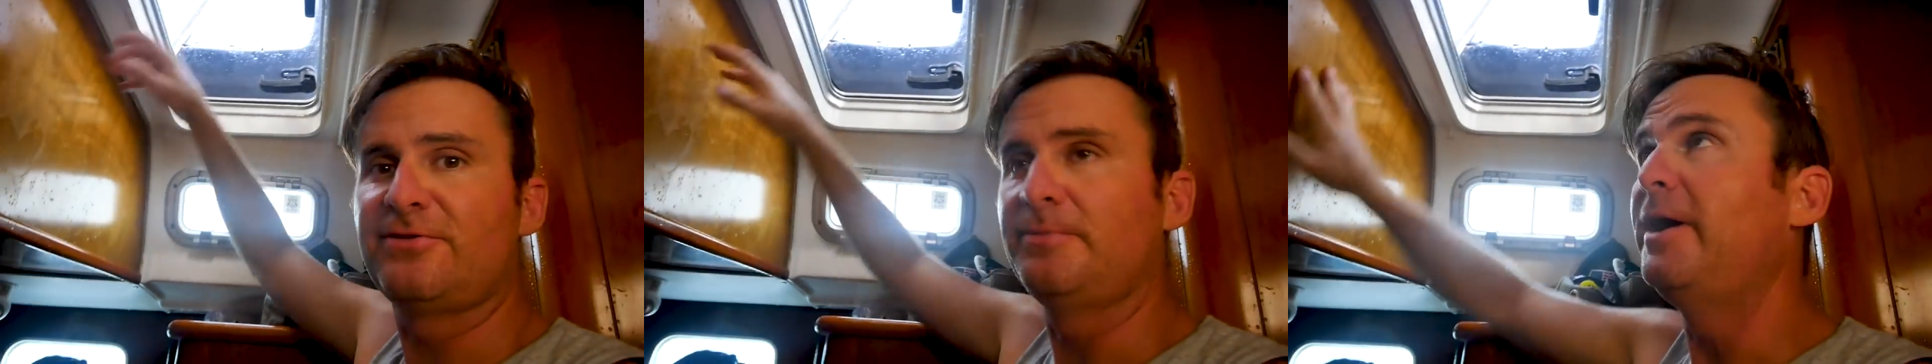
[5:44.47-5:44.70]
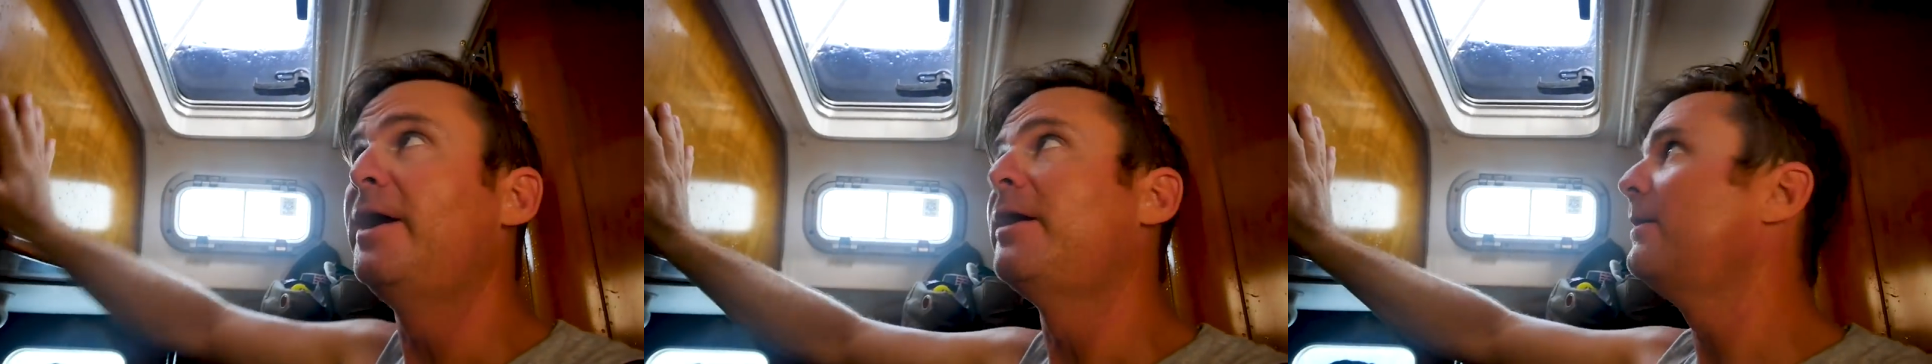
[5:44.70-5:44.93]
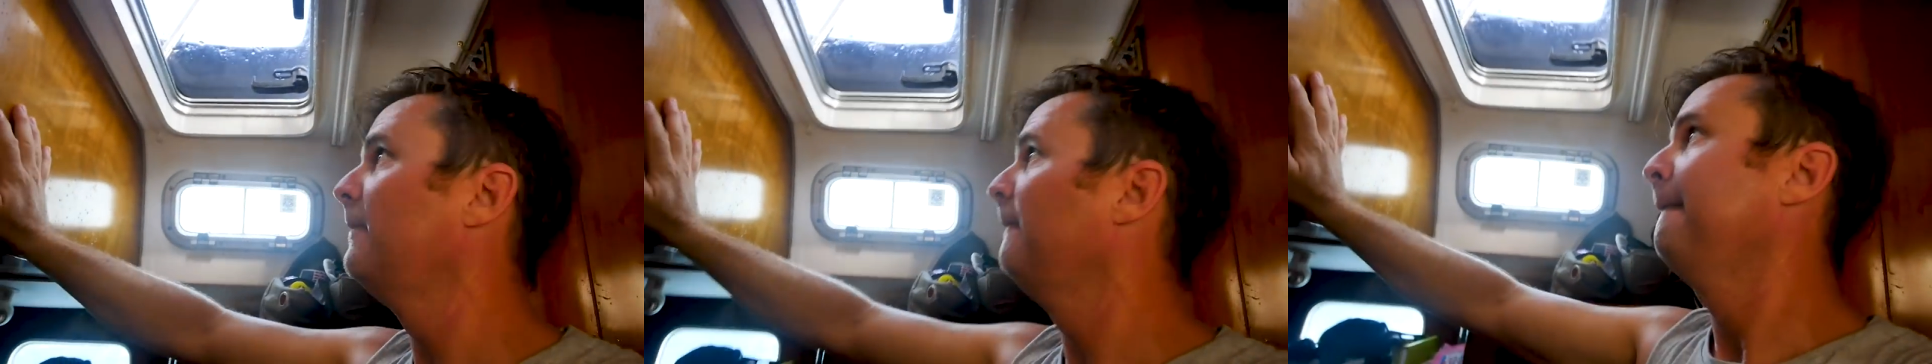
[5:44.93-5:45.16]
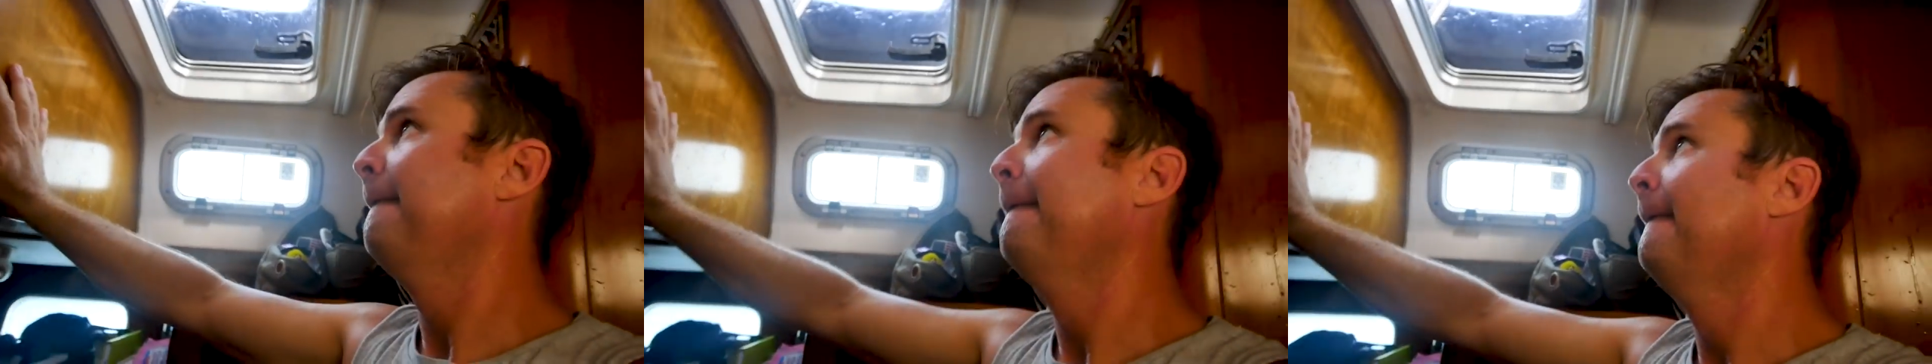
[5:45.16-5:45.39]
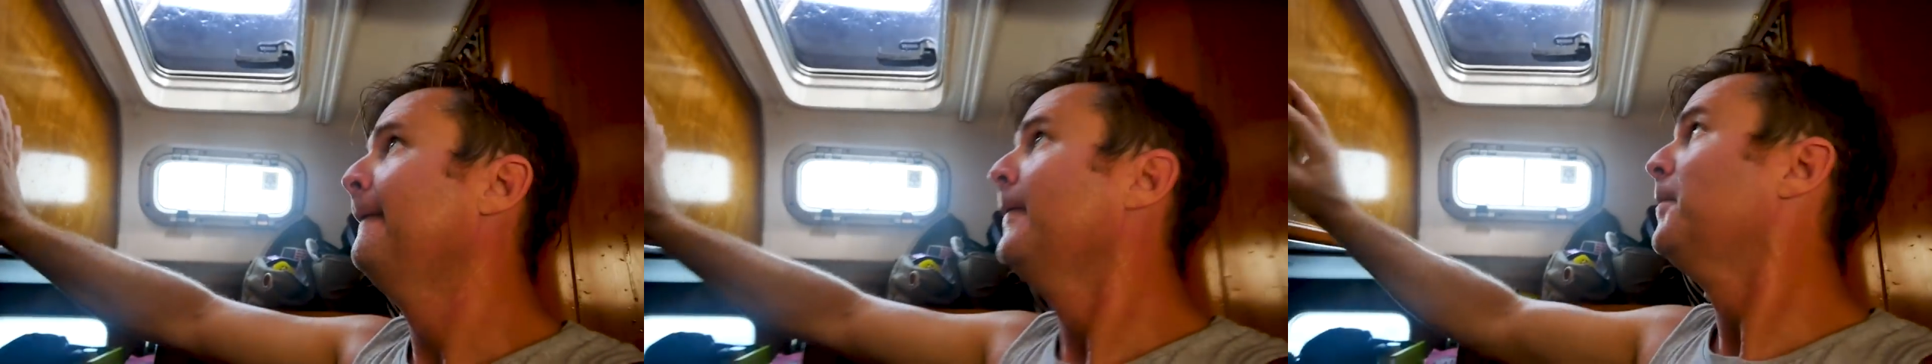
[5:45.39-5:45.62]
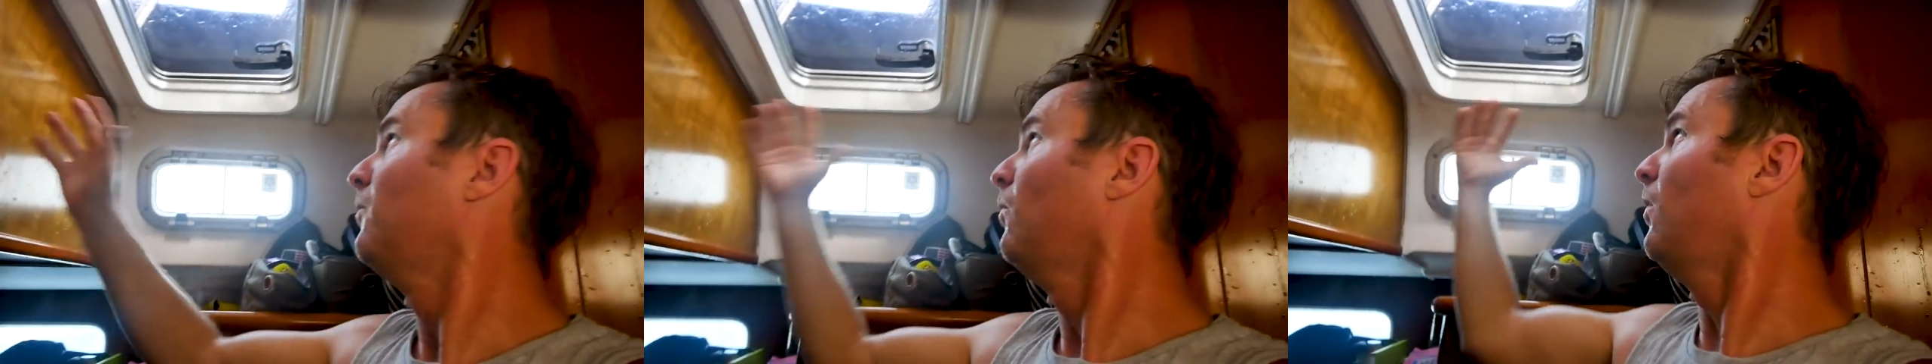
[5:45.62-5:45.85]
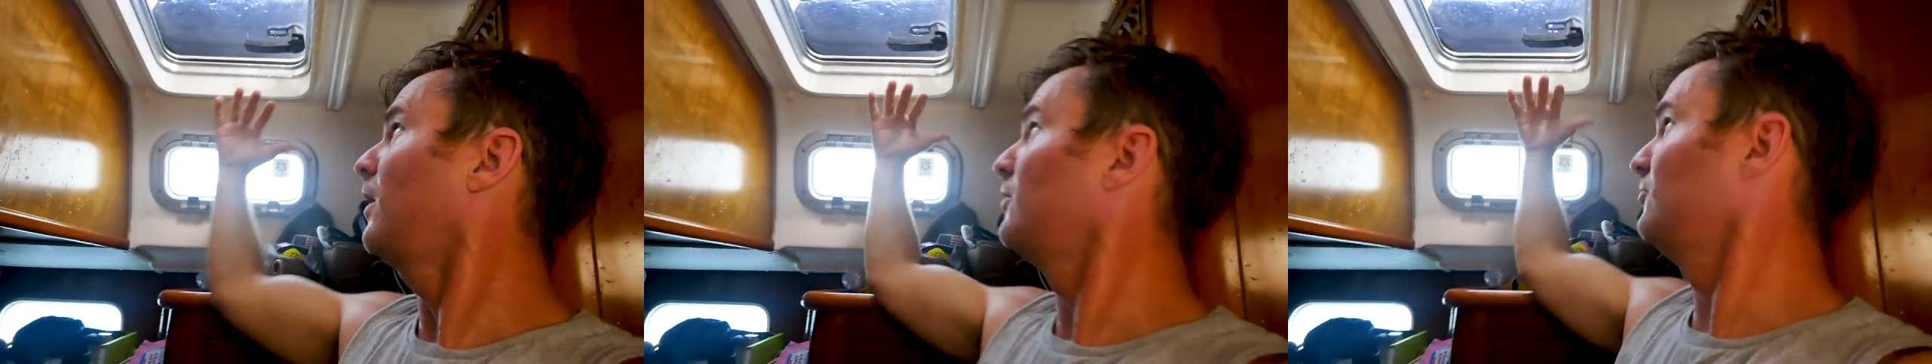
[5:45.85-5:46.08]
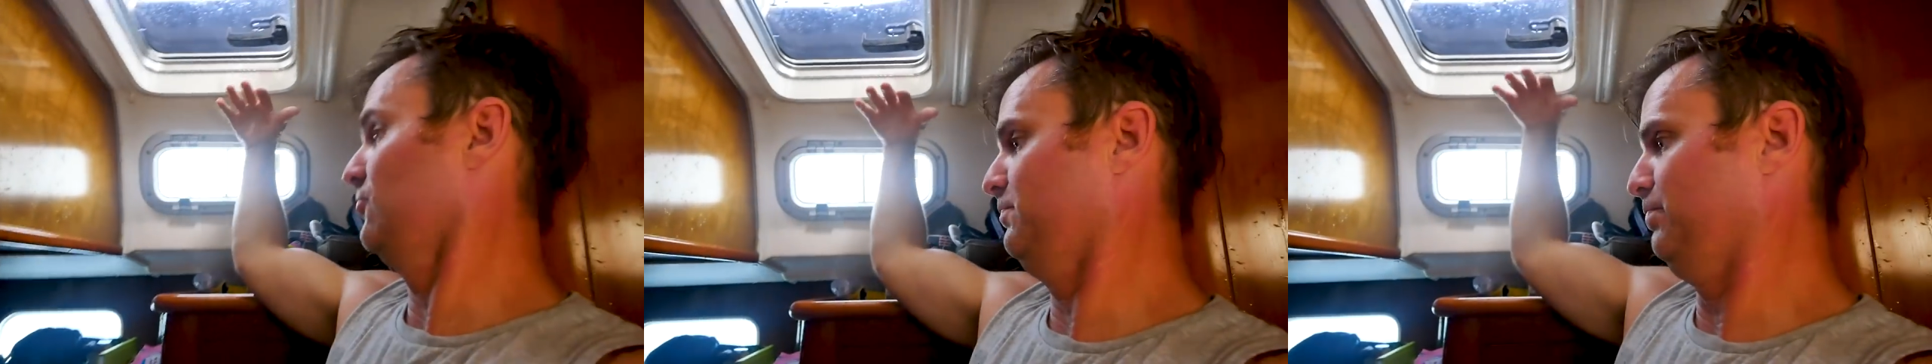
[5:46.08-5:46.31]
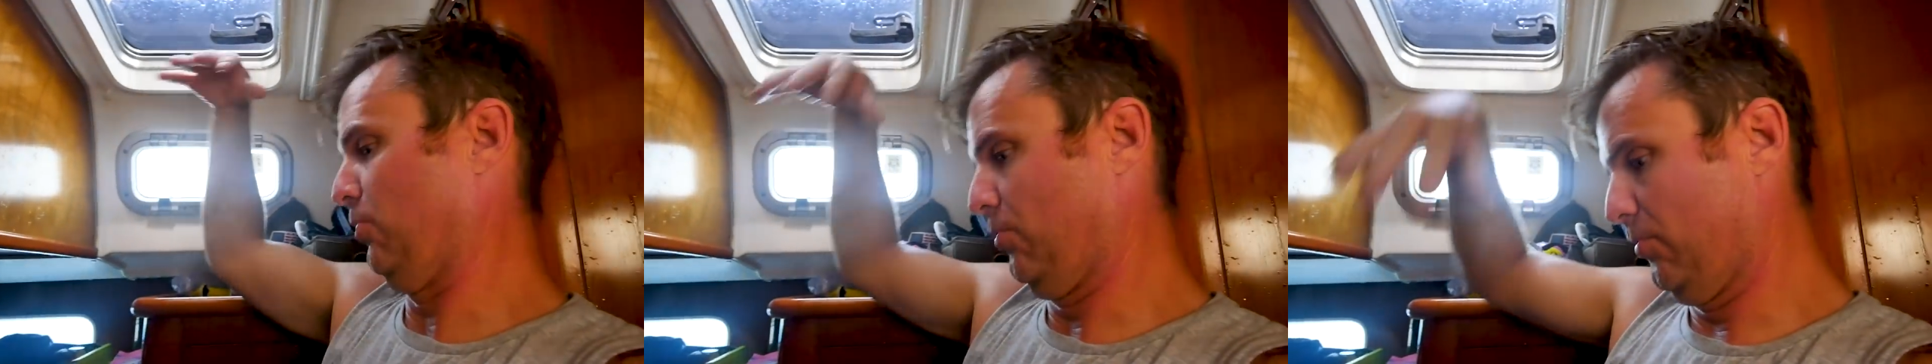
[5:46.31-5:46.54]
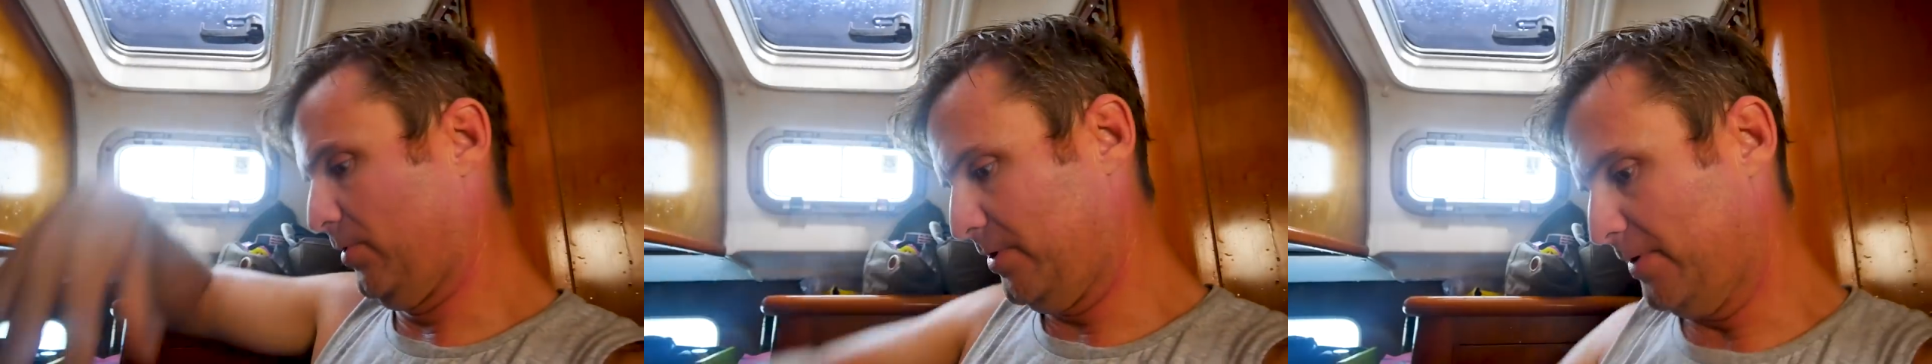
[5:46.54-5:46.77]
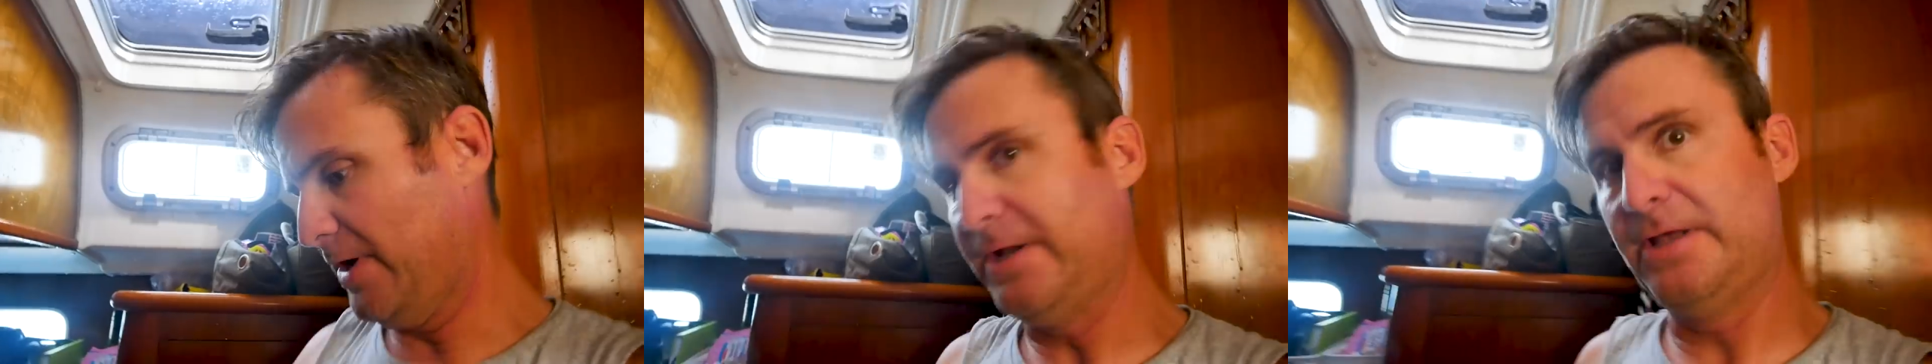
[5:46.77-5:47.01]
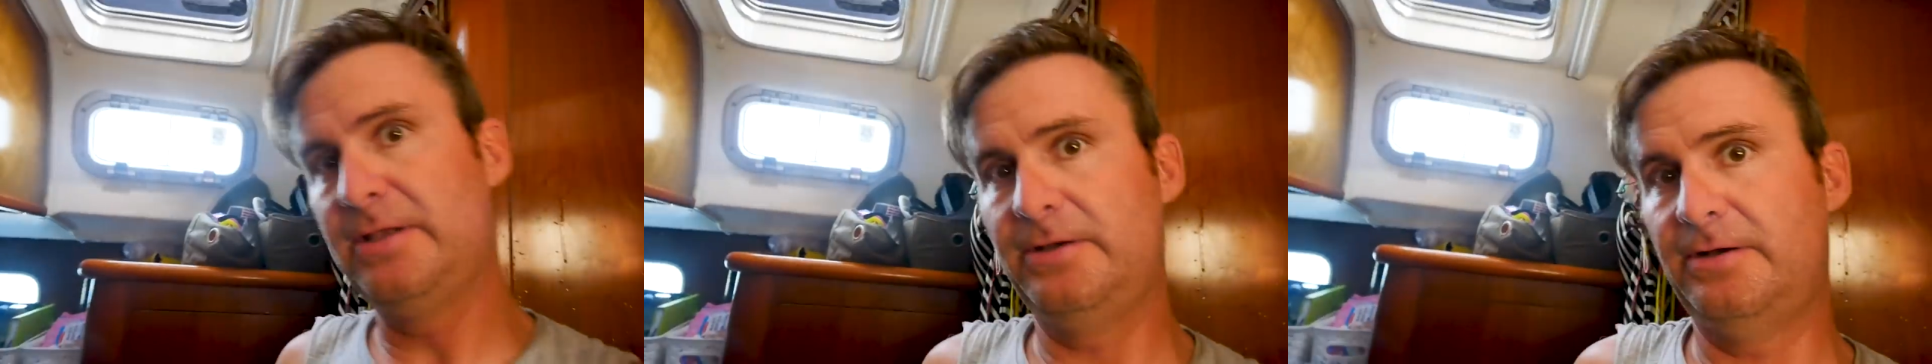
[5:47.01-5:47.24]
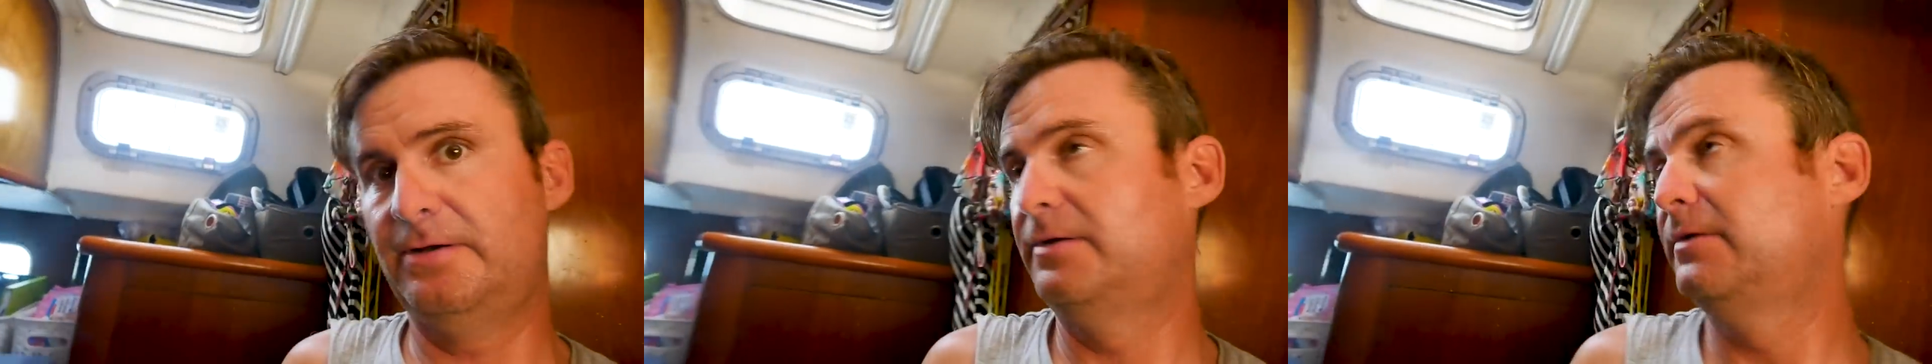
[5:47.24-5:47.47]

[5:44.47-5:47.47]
some air. Water just poured right in here.